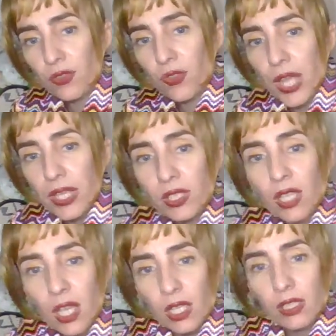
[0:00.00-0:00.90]
Dress
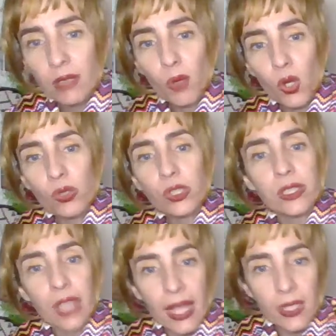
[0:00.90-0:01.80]
the most
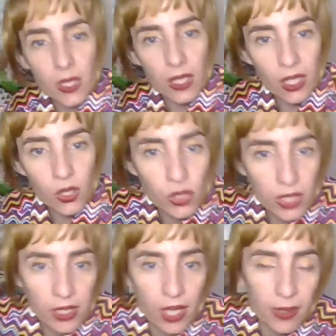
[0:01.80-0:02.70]
nicely. And you
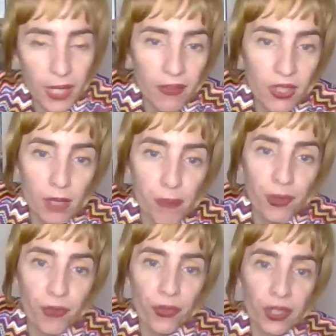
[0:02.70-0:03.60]
said, I'm having a
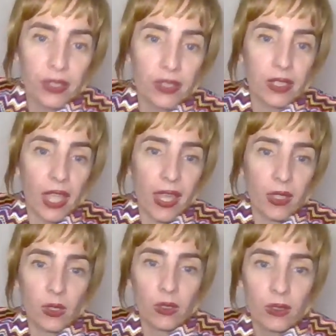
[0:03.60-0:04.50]
perfect date.